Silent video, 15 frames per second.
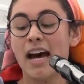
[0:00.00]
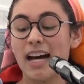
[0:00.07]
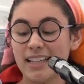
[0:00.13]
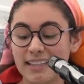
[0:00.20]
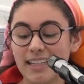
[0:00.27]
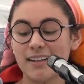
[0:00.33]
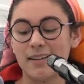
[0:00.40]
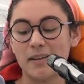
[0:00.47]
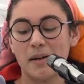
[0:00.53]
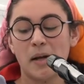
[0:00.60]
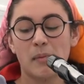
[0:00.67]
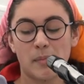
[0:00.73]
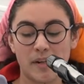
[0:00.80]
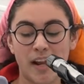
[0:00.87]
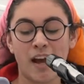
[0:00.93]
A little,
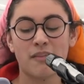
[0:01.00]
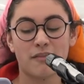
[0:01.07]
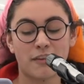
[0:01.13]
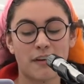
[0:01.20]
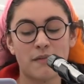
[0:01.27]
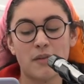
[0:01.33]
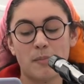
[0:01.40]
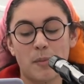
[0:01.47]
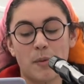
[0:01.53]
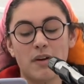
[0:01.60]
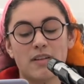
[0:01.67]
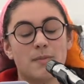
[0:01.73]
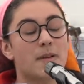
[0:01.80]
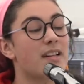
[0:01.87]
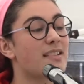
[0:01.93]
but not in front of the
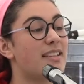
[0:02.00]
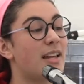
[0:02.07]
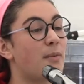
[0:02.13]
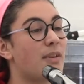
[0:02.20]
boys because they